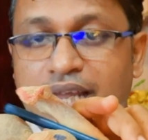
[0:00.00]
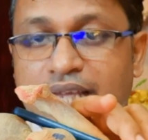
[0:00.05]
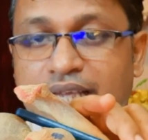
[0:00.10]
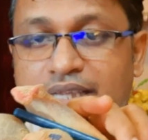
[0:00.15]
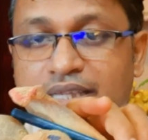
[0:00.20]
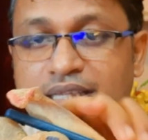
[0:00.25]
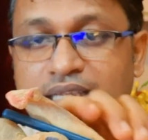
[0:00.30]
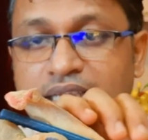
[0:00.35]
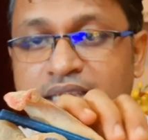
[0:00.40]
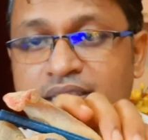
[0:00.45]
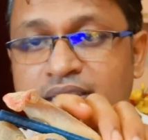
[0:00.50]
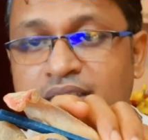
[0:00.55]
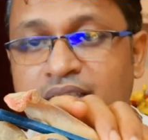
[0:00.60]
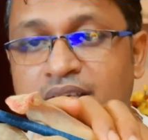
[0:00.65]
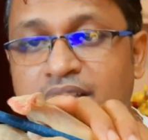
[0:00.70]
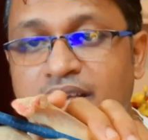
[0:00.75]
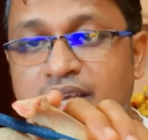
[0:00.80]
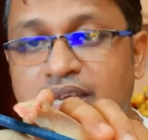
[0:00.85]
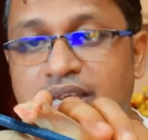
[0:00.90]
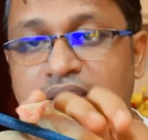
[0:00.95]
like this,
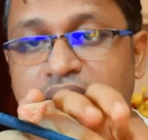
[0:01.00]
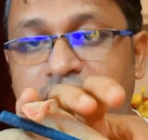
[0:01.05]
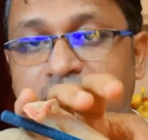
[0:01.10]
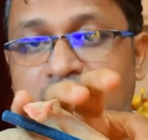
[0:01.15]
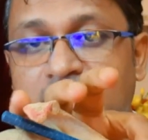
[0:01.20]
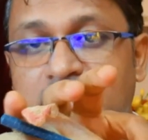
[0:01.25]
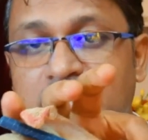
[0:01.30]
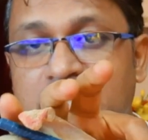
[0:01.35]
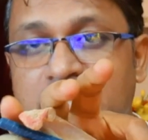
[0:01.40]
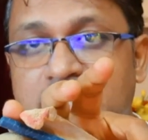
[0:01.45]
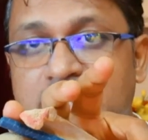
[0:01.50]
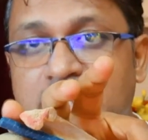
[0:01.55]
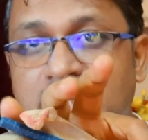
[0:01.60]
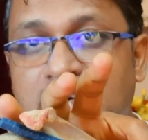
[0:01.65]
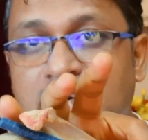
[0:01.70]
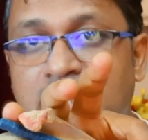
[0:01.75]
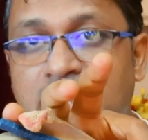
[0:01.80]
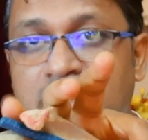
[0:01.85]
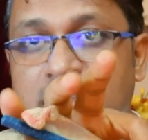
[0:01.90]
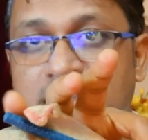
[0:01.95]
here is
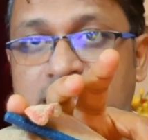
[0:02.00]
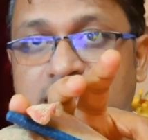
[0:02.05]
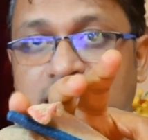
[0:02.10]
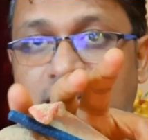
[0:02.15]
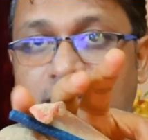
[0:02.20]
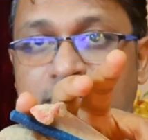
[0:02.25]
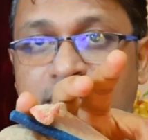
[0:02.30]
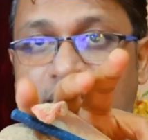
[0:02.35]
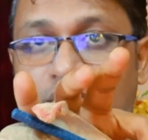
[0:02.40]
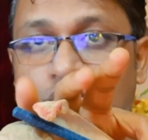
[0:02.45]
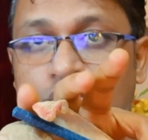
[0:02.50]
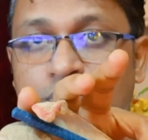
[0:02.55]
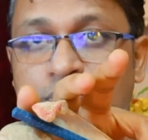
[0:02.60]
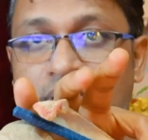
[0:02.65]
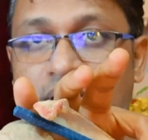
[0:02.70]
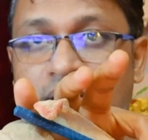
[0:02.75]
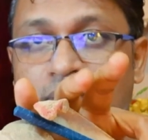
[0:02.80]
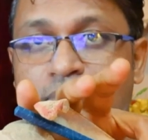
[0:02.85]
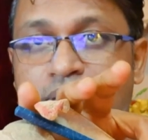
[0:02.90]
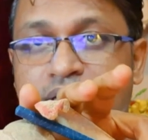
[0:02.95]
the
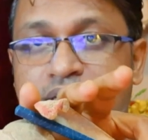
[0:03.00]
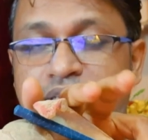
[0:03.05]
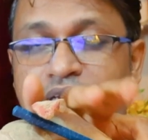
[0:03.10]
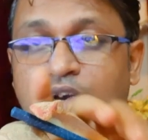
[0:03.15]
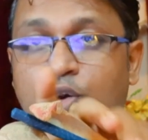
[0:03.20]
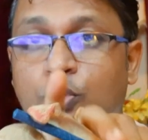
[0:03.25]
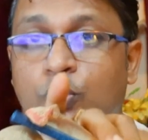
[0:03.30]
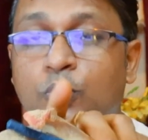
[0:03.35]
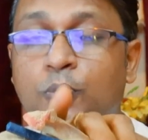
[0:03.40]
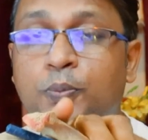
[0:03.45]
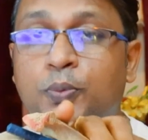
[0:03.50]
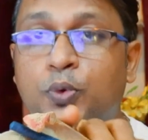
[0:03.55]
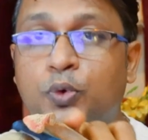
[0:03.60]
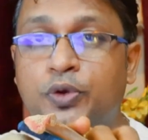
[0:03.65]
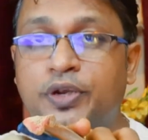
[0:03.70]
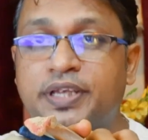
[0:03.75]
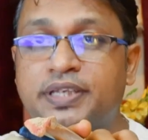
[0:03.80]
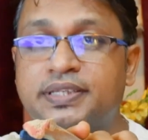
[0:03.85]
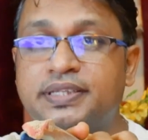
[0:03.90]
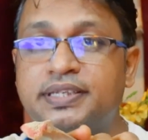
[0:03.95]
subacromial bursa who
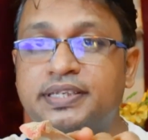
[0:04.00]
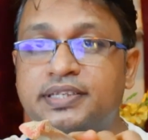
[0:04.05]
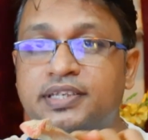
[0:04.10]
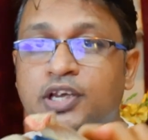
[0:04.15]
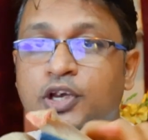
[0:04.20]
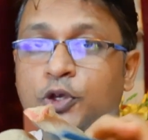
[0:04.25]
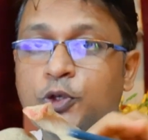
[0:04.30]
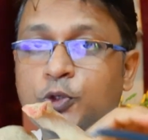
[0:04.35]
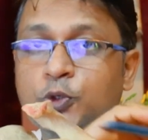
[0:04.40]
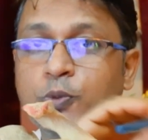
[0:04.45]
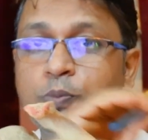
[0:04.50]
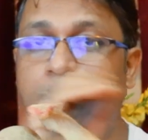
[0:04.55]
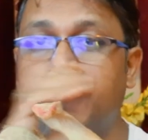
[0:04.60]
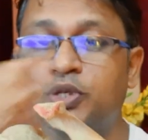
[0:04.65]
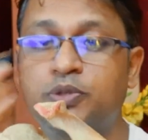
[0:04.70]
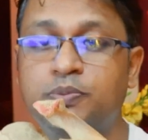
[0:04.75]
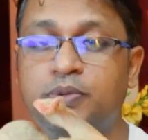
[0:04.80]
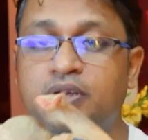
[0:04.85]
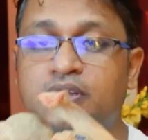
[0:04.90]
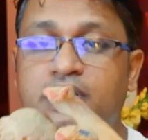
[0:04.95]
protects this
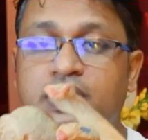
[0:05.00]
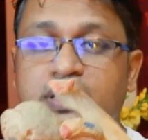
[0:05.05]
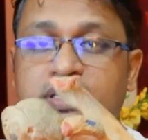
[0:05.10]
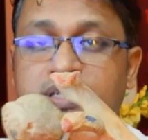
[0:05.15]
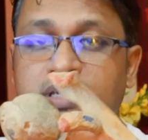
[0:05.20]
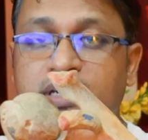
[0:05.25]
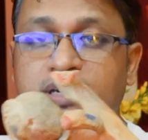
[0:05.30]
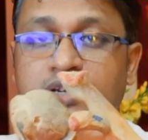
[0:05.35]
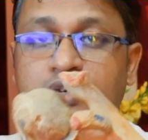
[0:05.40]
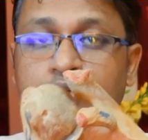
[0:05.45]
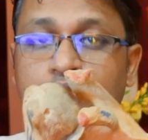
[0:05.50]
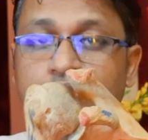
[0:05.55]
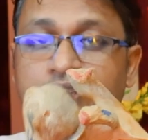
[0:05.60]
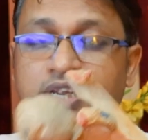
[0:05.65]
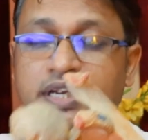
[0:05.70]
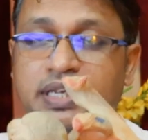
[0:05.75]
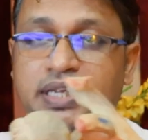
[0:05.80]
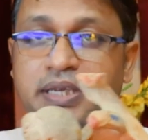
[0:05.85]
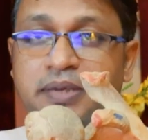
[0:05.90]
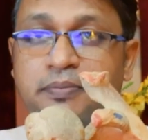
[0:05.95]
supraspinatus tendon
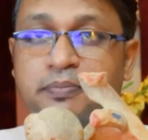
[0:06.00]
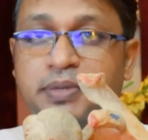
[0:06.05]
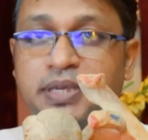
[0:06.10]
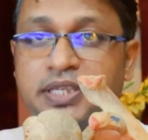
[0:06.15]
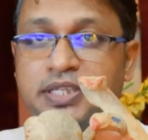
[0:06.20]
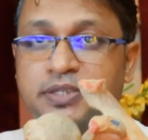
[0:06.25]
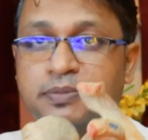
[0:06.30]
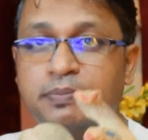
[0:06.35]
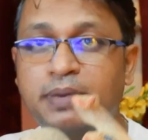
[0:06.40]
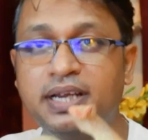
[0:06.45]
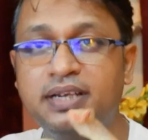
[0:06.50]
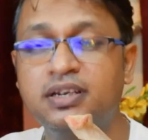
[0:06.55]
to get impinged.